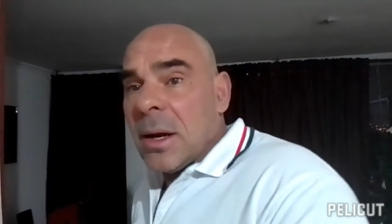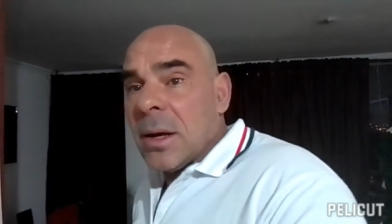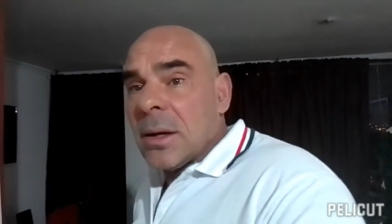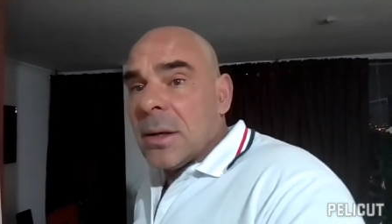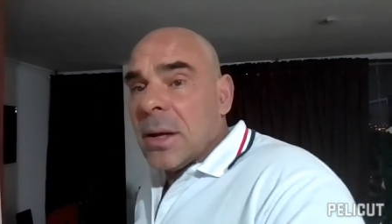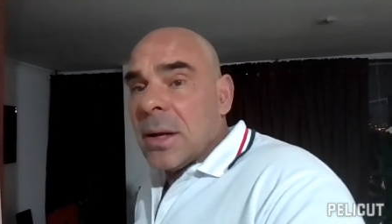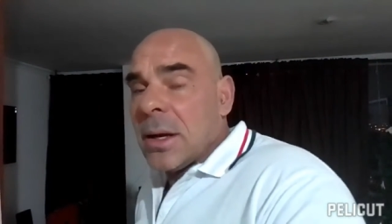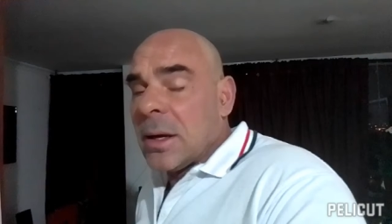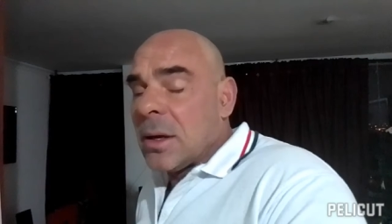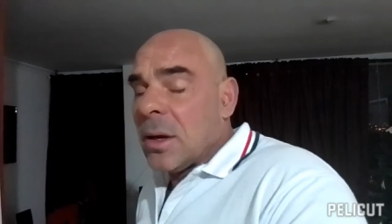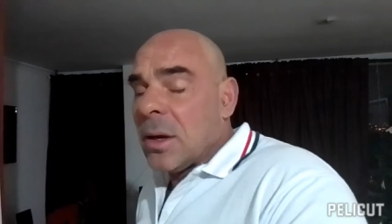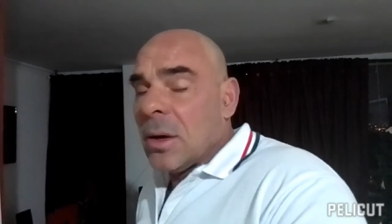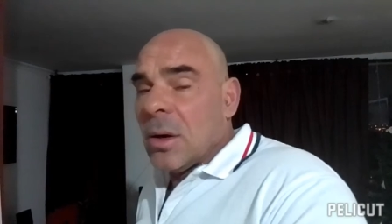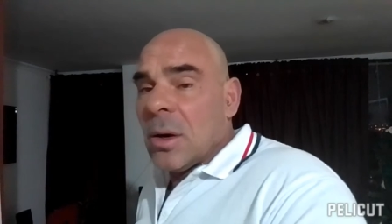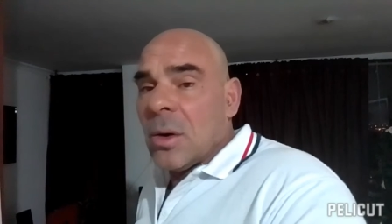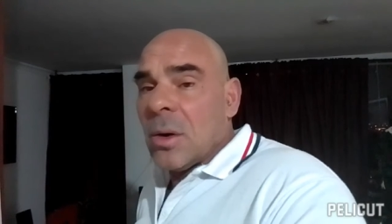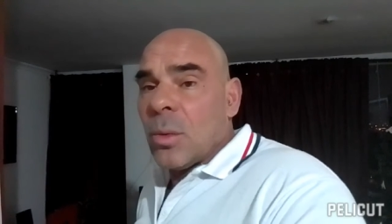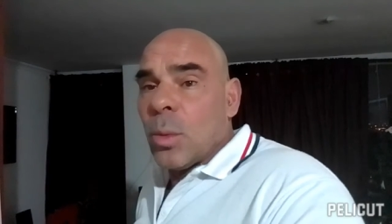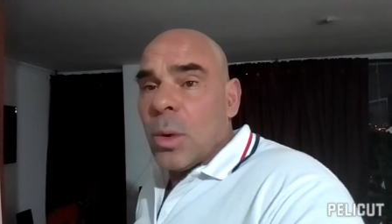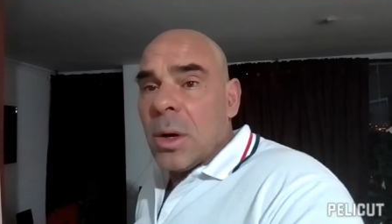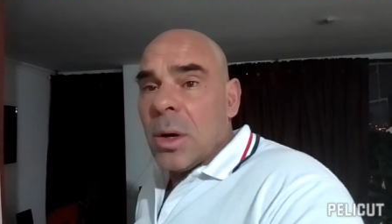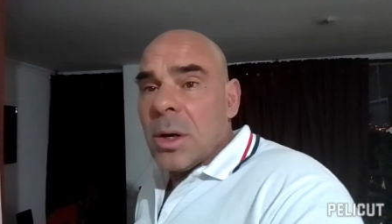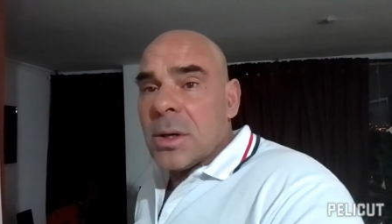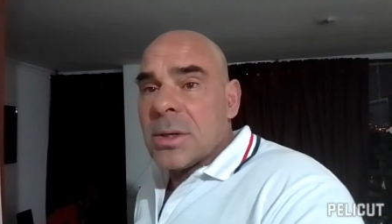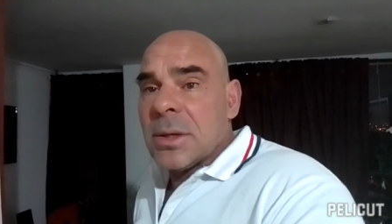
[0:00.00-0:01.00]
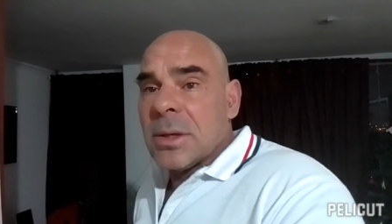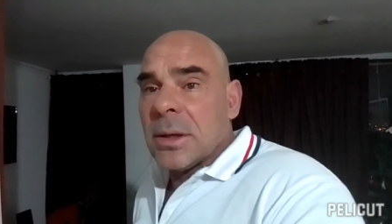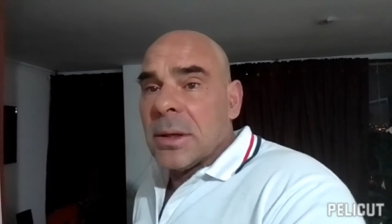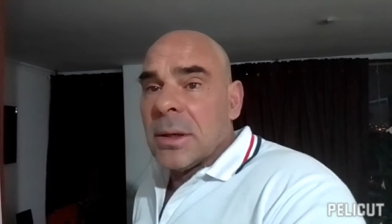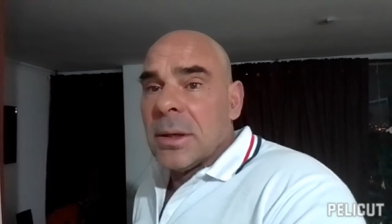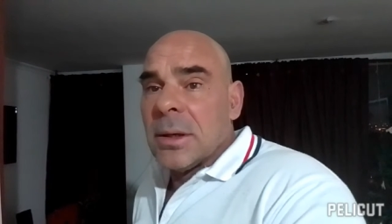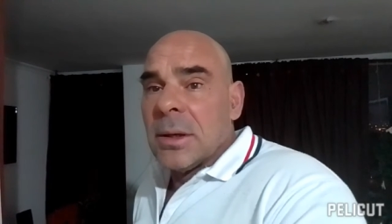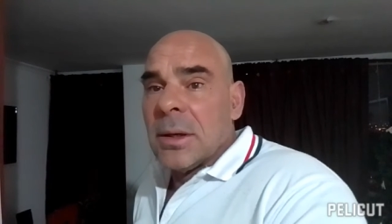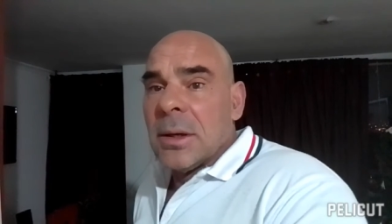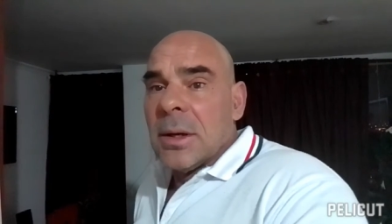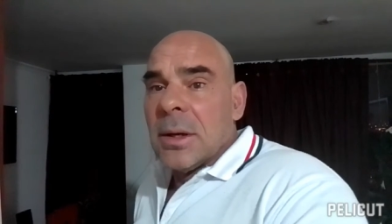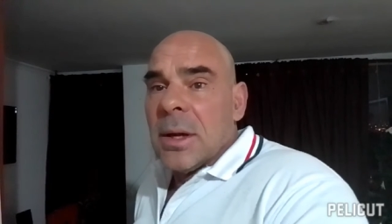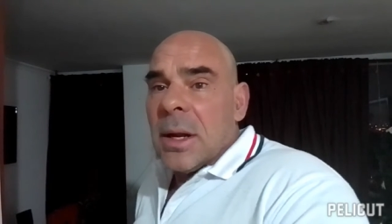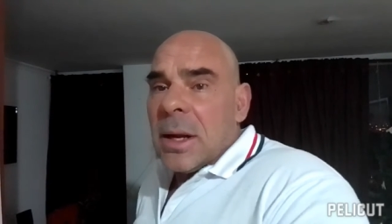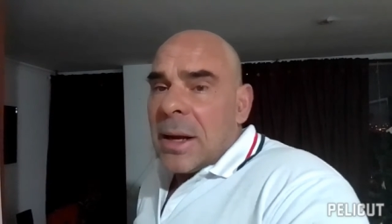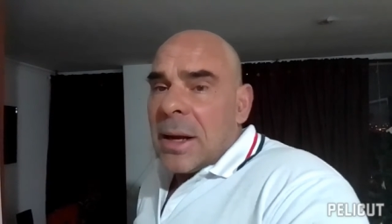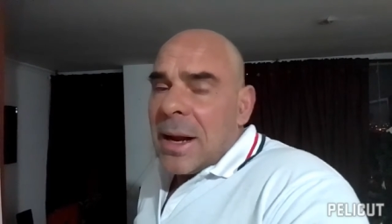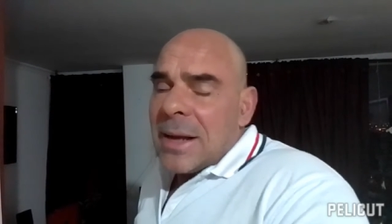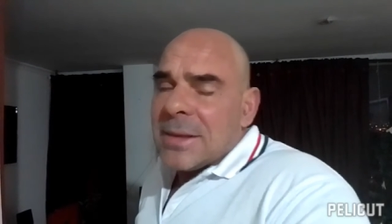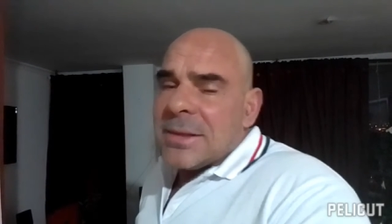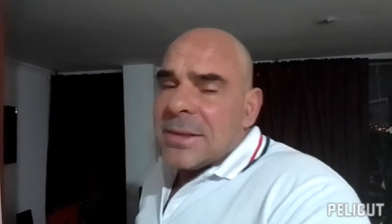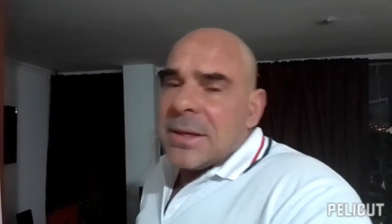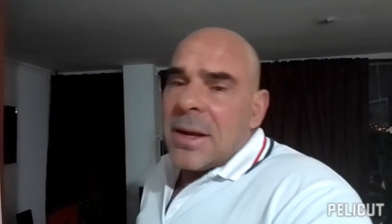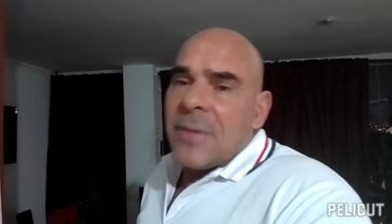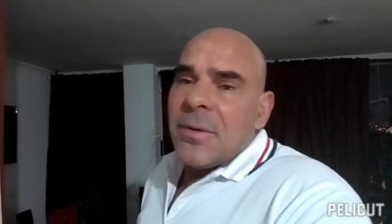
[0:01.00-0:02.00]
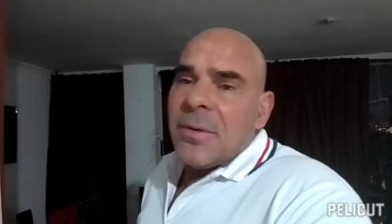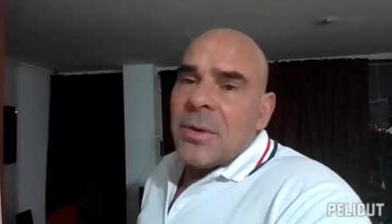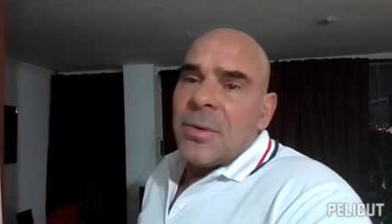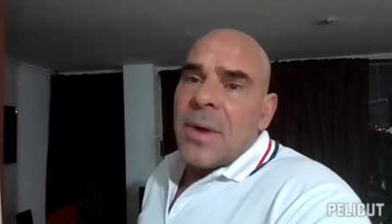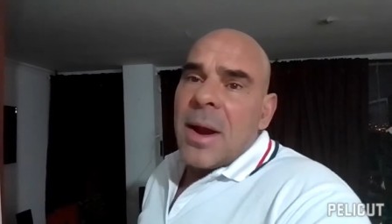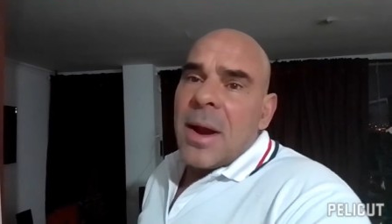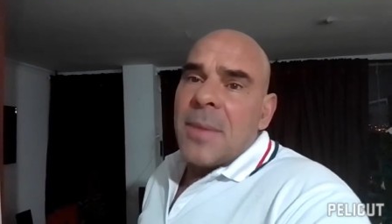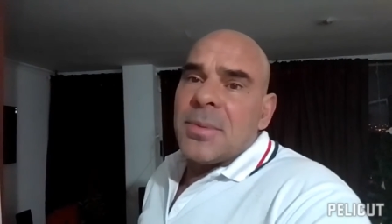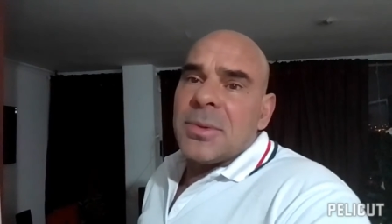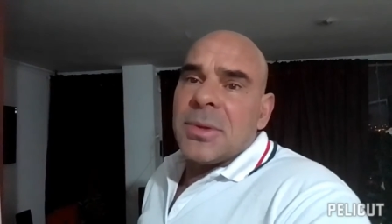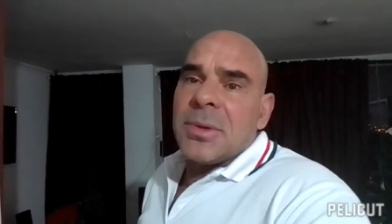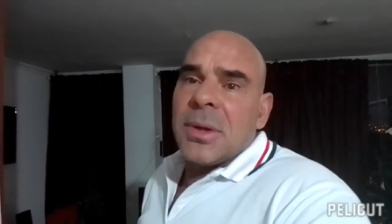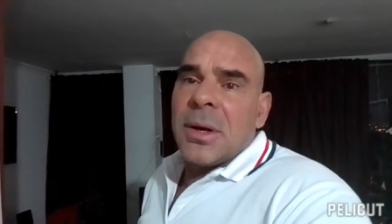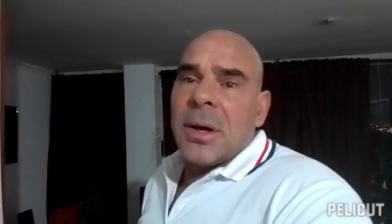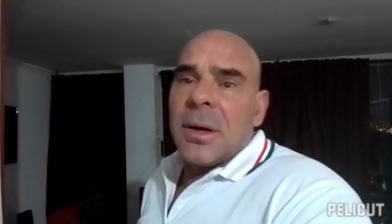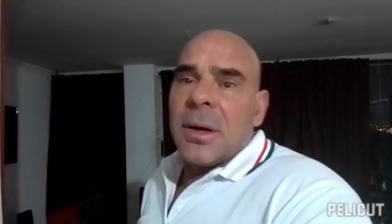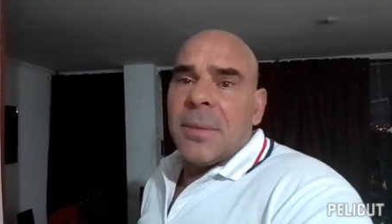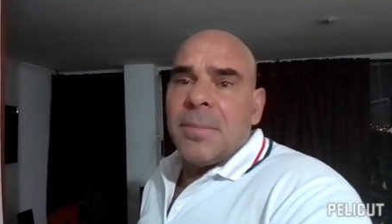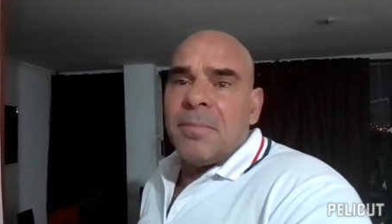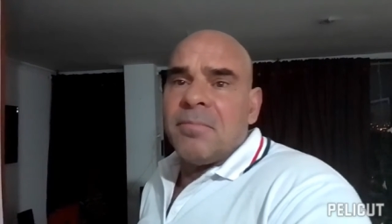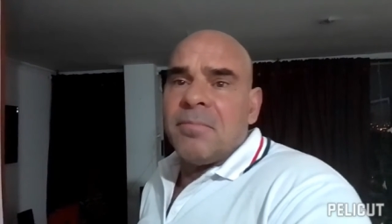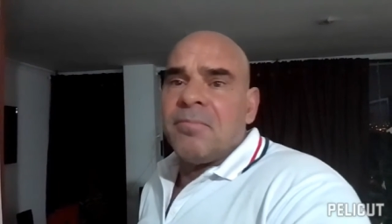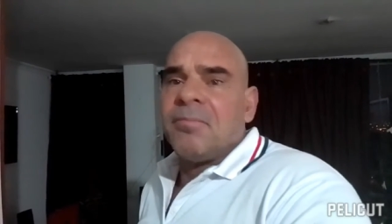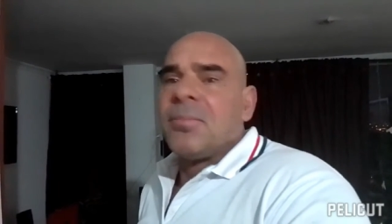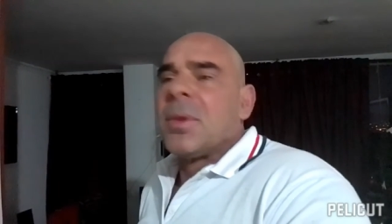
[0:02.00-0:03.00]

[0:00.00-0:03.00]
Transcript: It works it. Got 7 reps there.